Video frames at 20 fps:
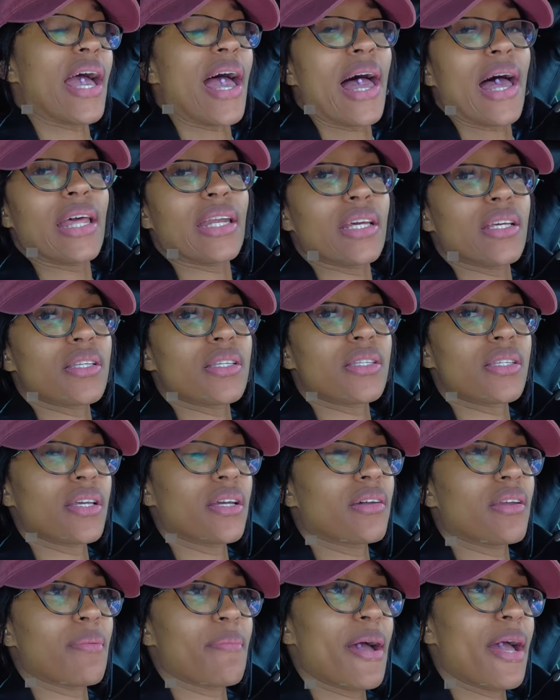And it's
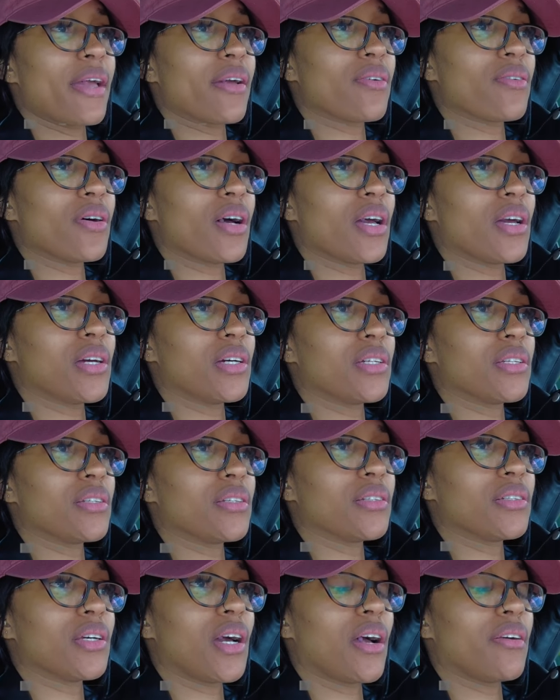Cinco de Mayo.
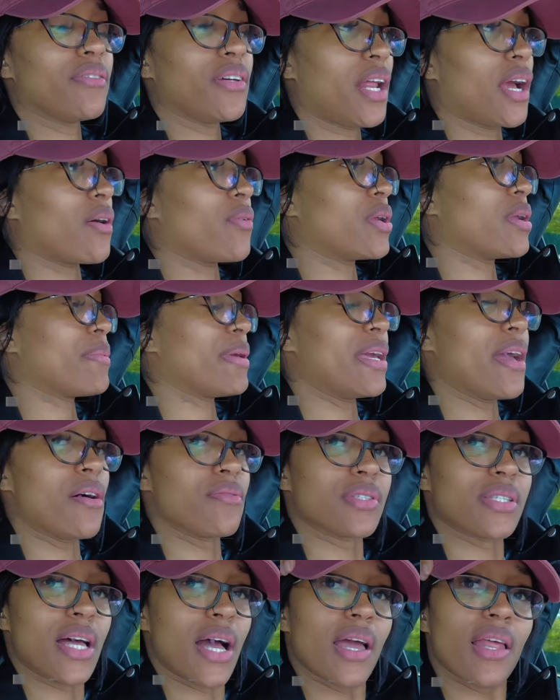And I feel like I want to be
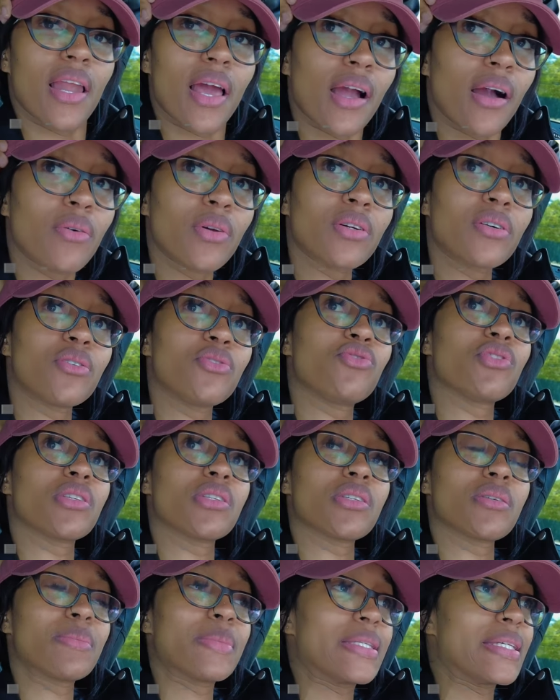upset. Like, I want to go
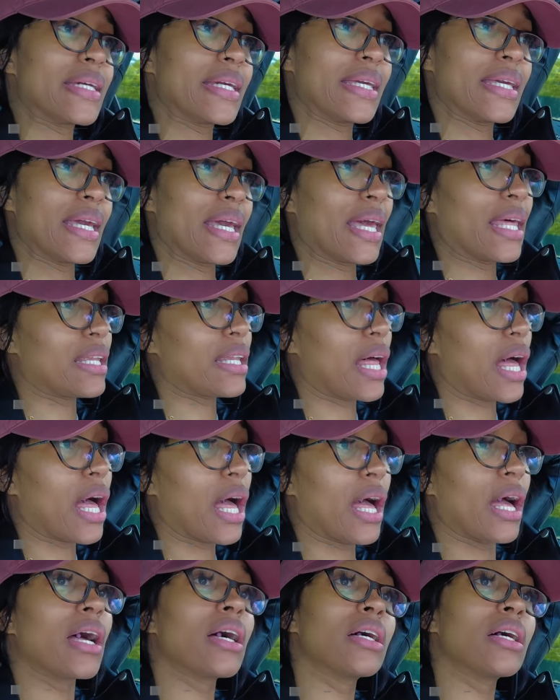drink some tequila.